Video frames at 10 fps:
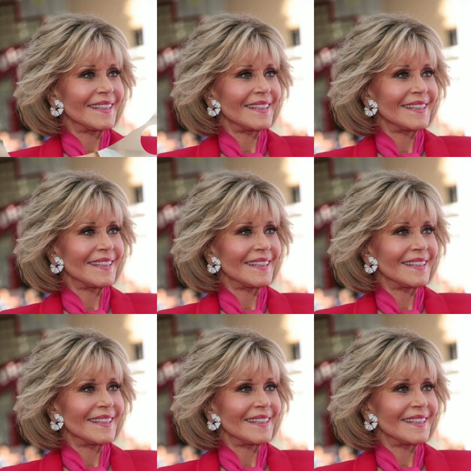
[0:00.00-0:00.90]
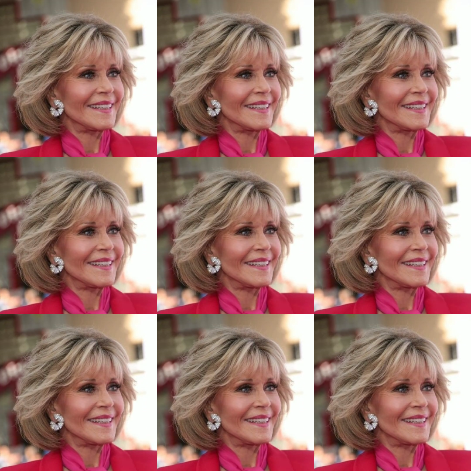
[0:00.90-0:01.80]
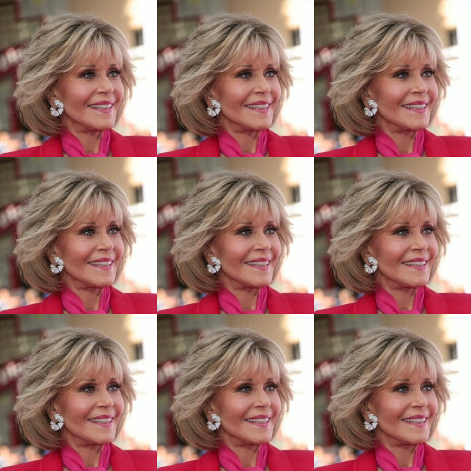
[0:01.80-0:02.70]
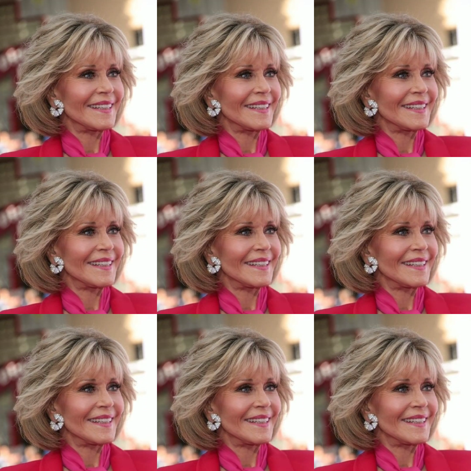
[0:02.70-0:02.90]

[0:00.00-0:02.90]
(silence)